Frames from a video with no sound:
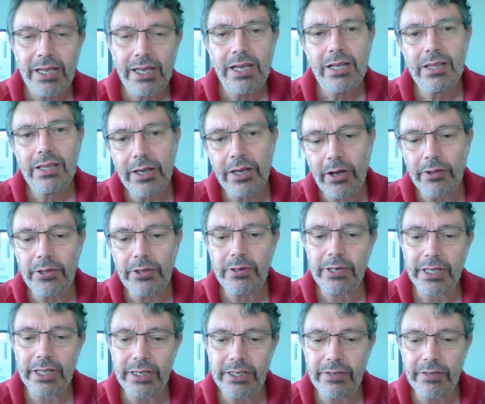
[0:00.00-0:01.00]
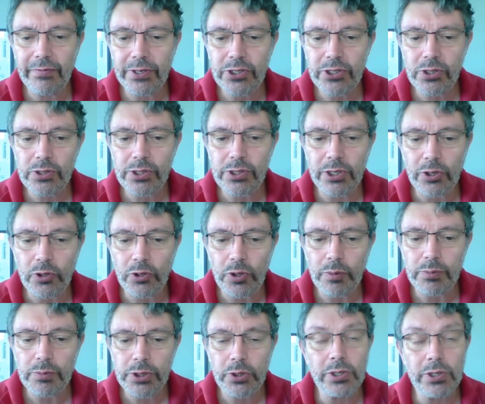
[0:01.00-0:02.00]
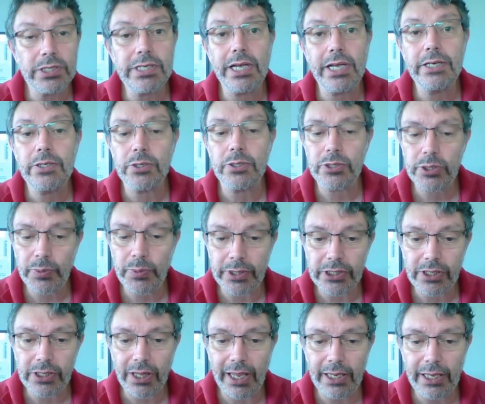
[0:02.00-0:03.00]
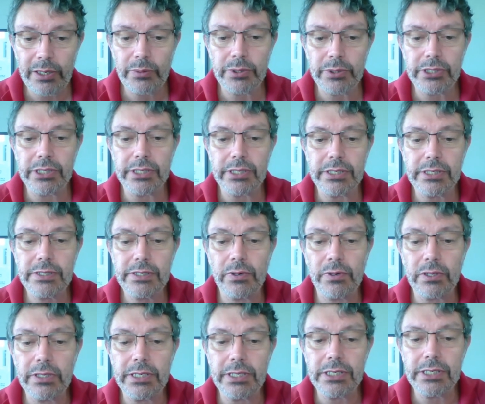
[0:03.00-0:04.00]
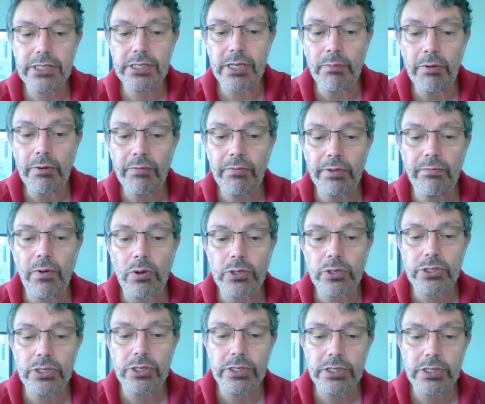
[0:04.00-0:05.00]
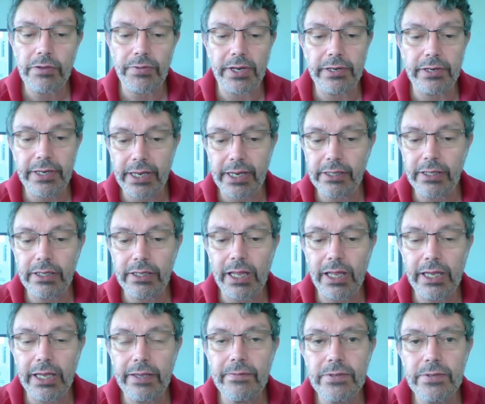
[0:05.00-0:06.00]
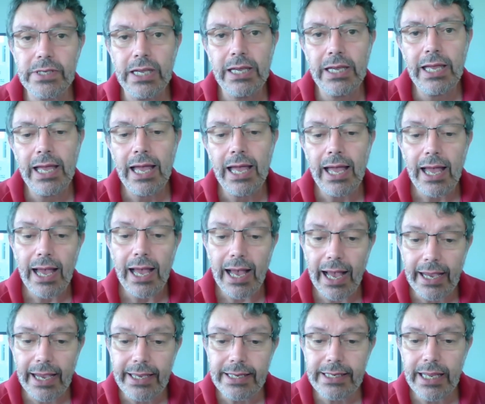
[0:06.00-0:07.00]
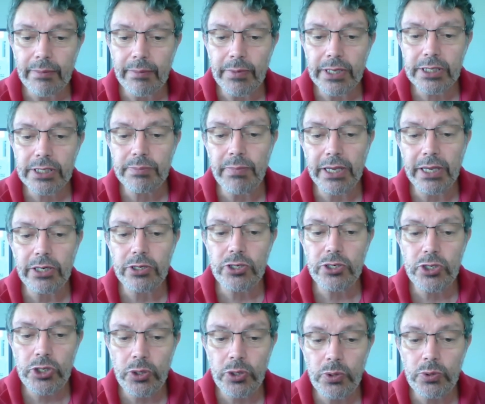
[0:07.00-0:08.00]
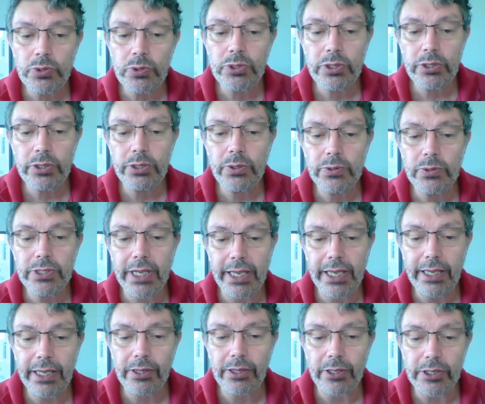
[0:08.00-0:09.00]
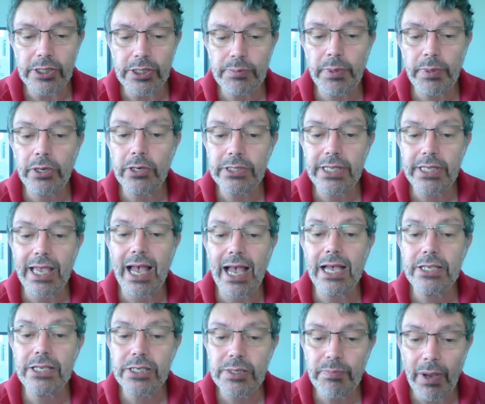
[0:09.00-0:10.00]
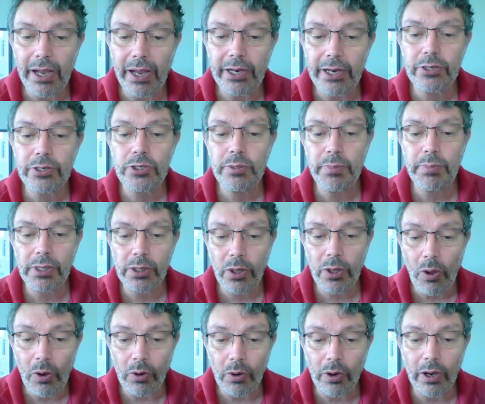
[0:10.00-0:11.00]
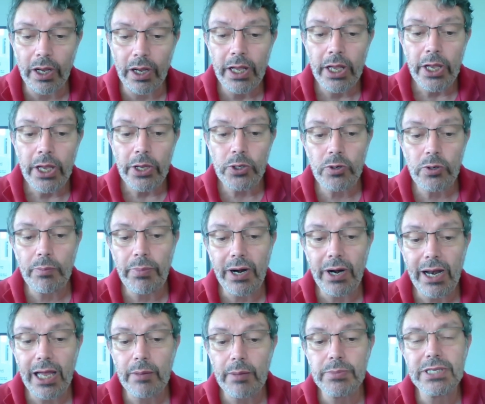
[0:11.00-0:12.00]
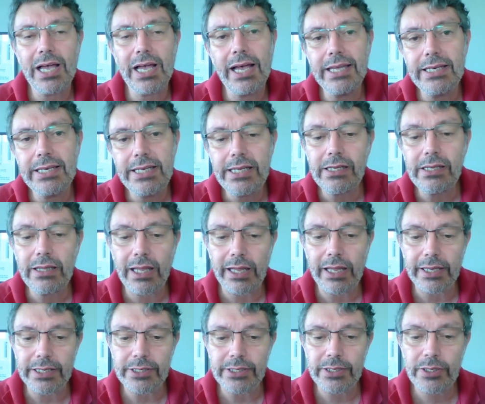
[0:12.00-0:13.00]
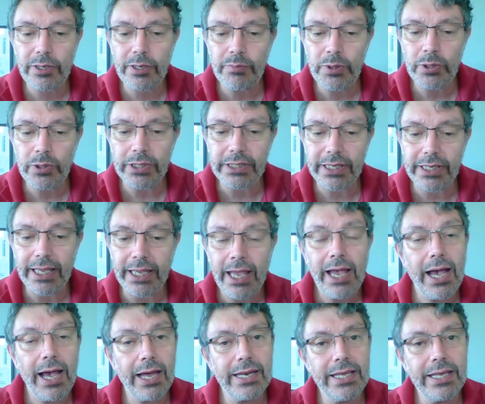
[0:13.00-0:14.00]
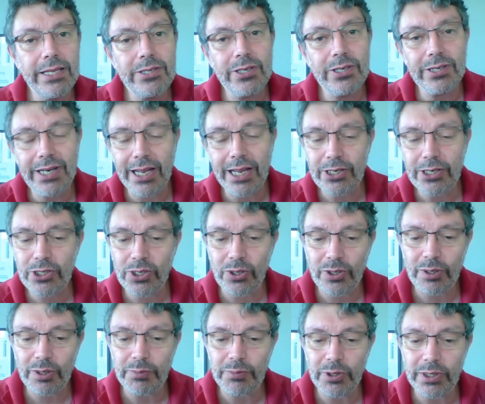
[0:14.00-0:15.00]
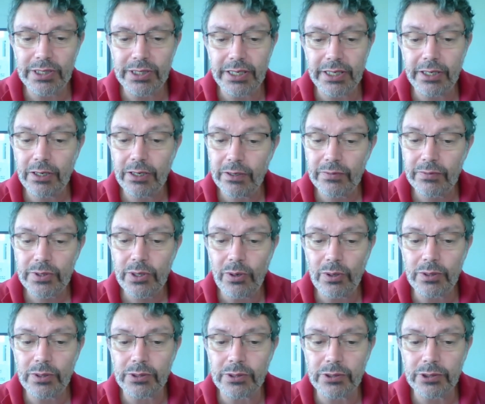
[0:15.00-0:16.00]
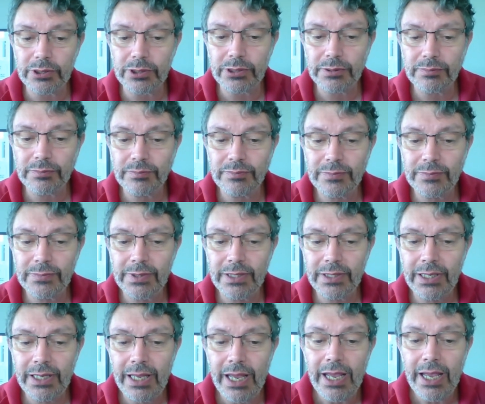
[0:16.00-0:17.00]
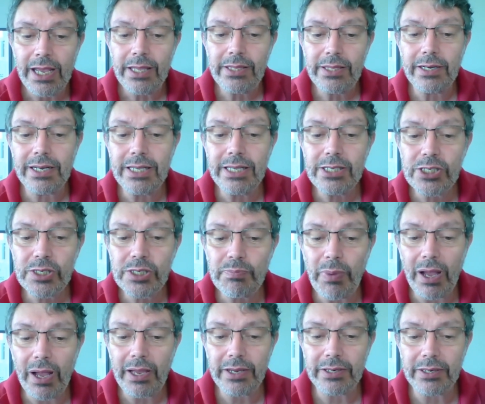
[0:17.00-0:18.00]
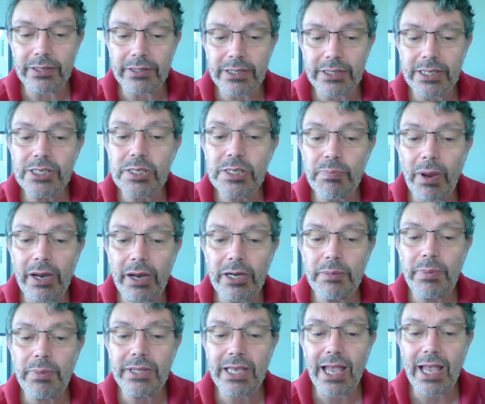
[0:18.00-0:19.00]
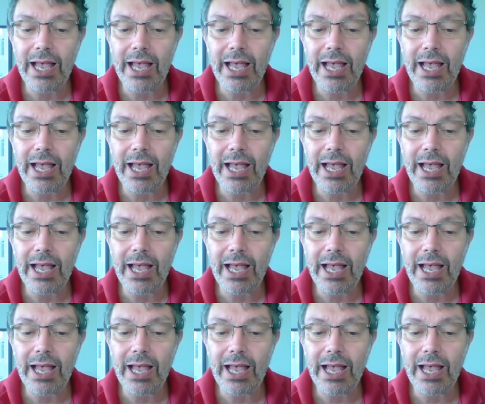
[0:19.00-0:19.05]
Like other individuals and groups who decide to switch languages for at least some of the functions of their daily lives, academics might choose to use English because they aspire to belong to a perhaps idealized community, an international community of scholars. They're inspired by the